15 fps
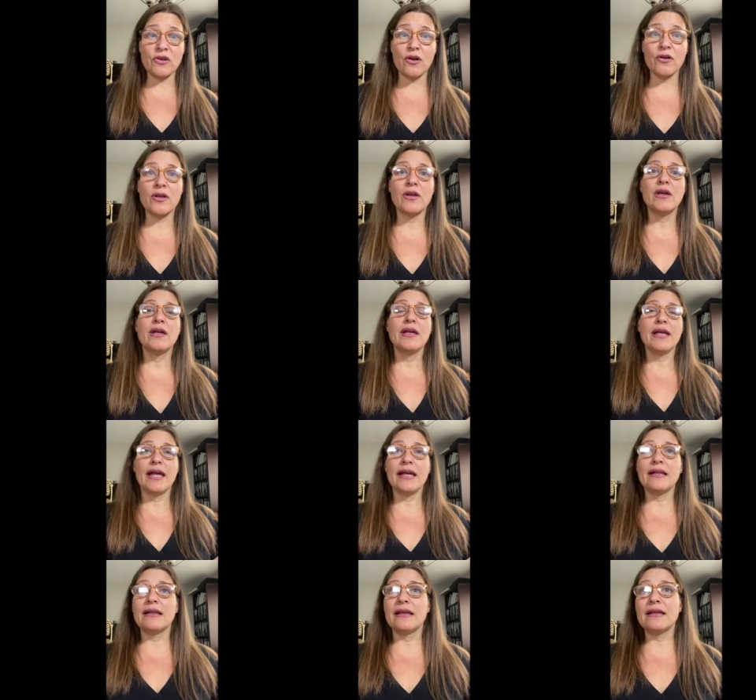are.
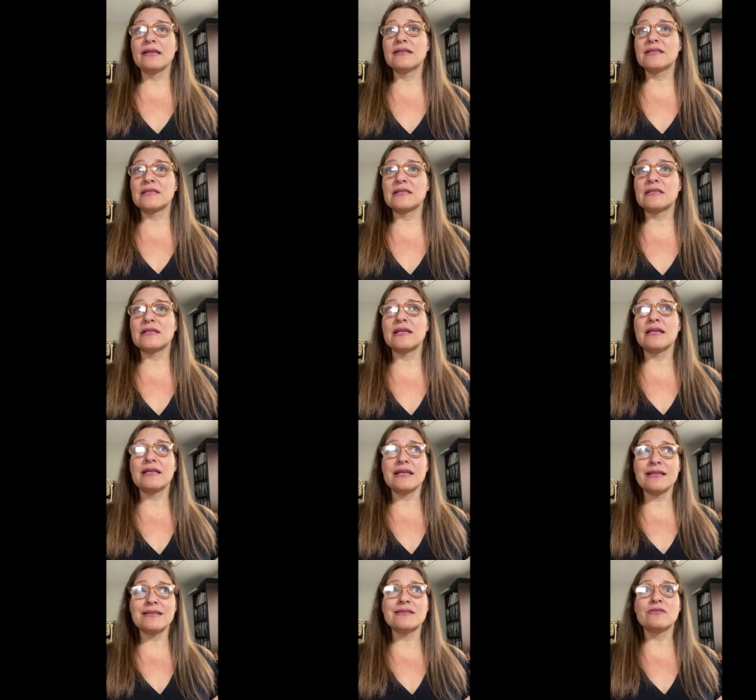And it's it
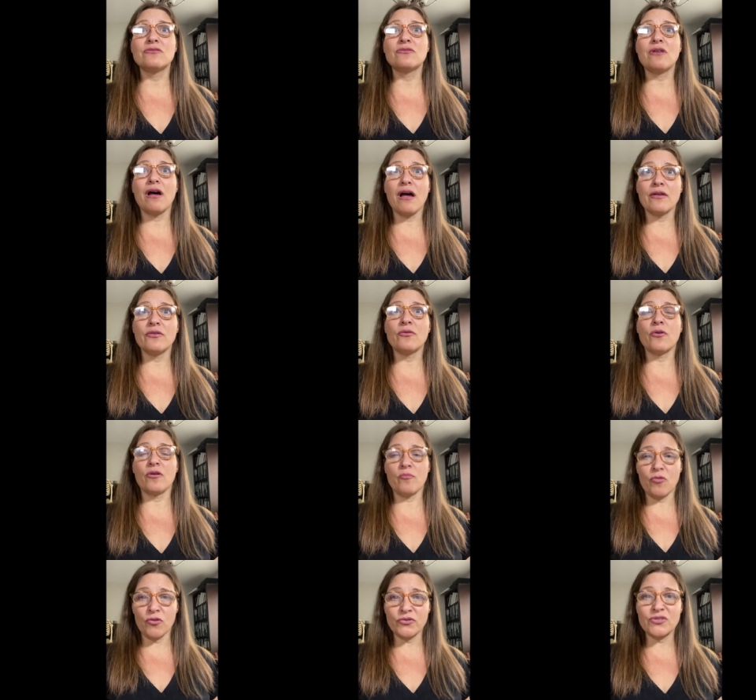is not
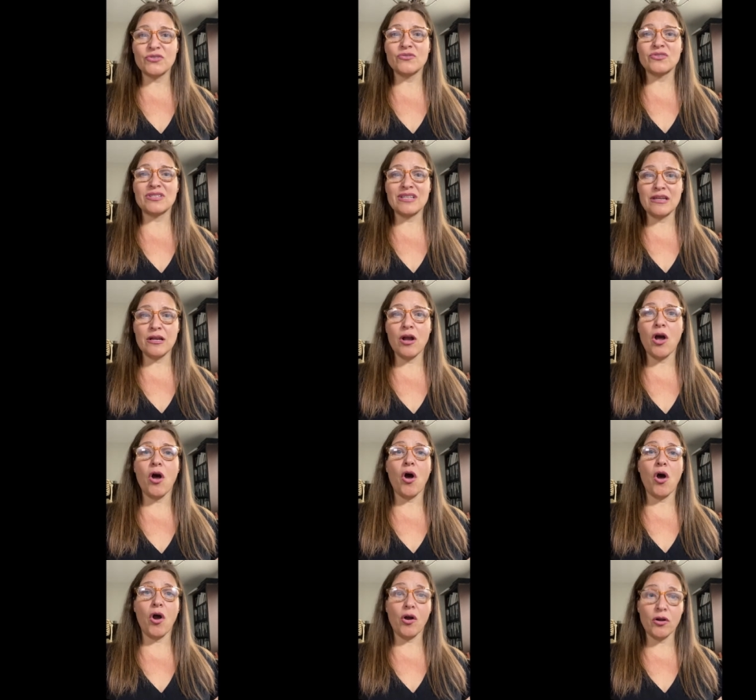normal to sing
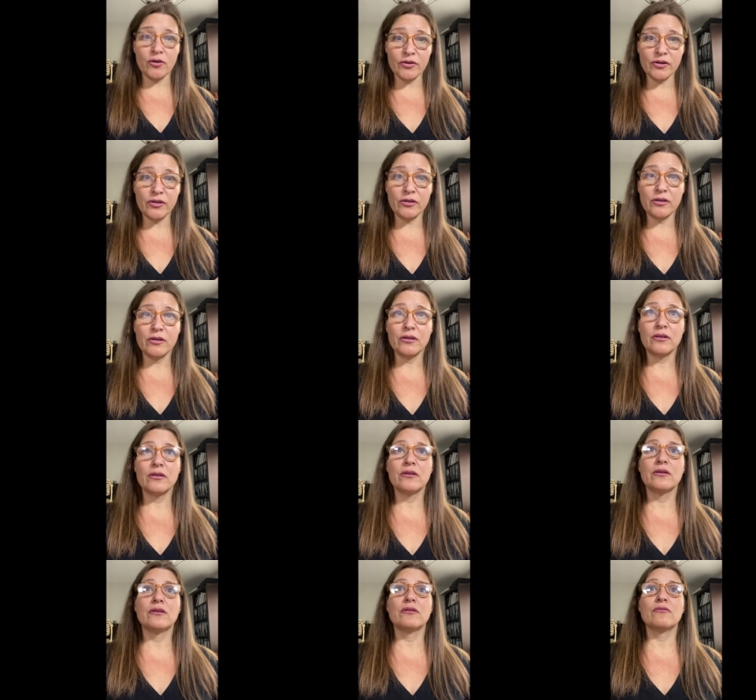hard
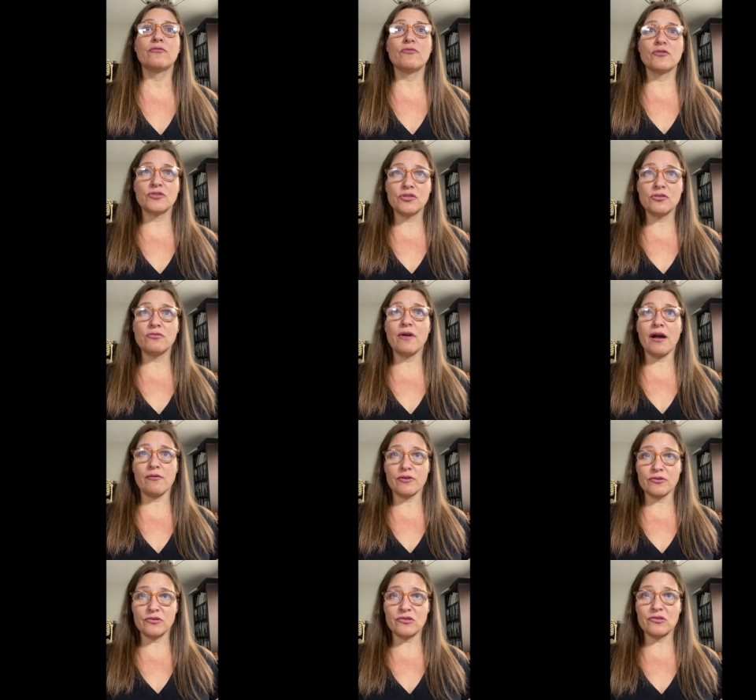for two
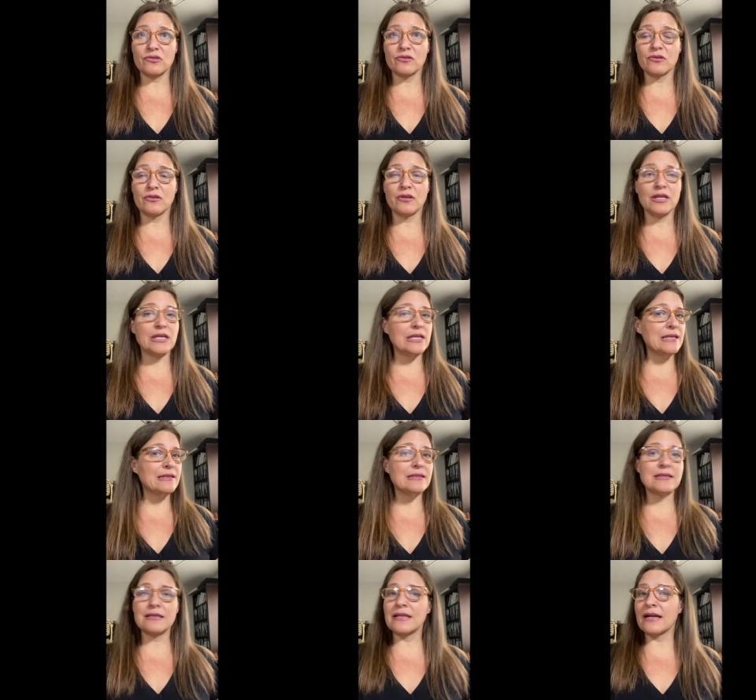hours. It
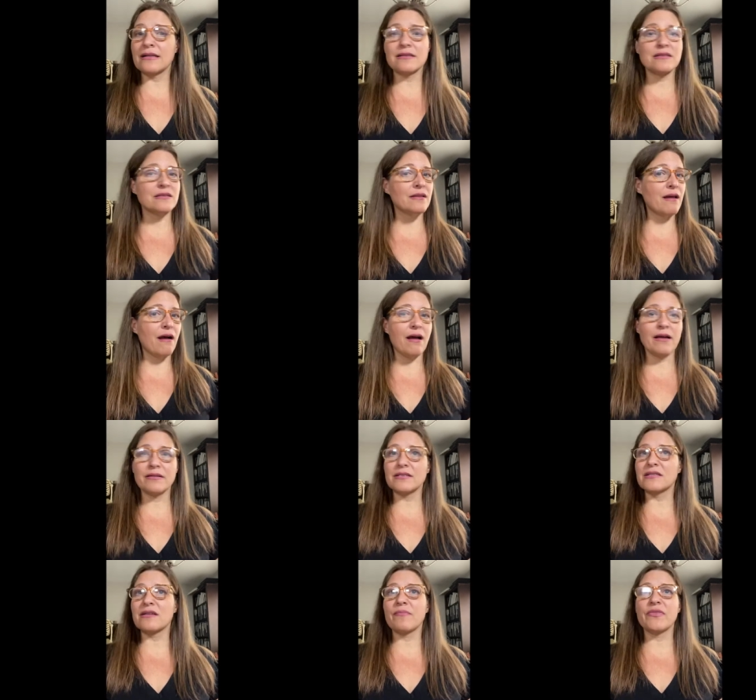is that is
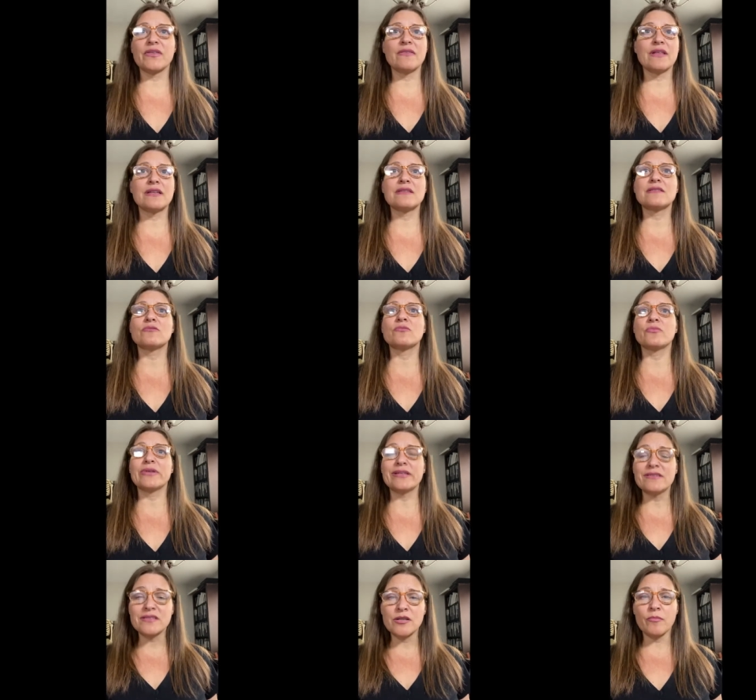not something that is a
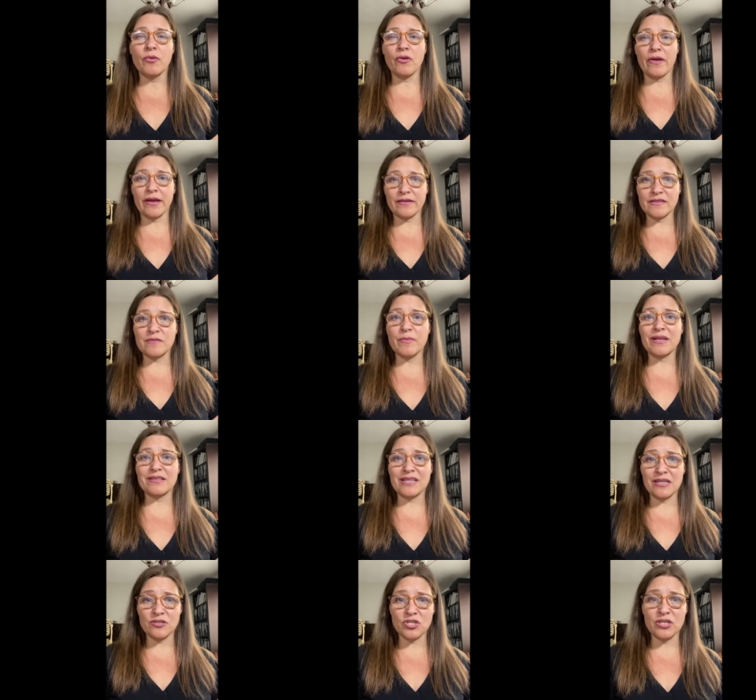reasonable
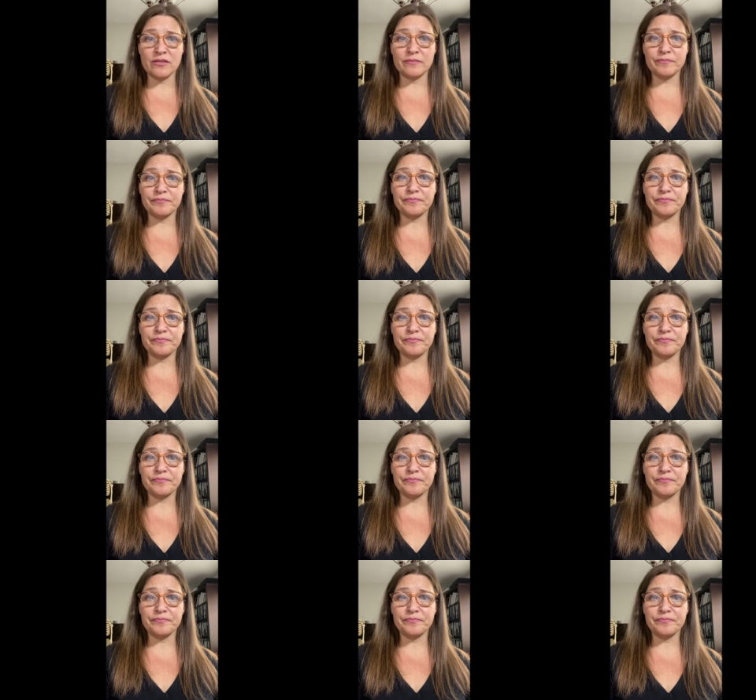expectation.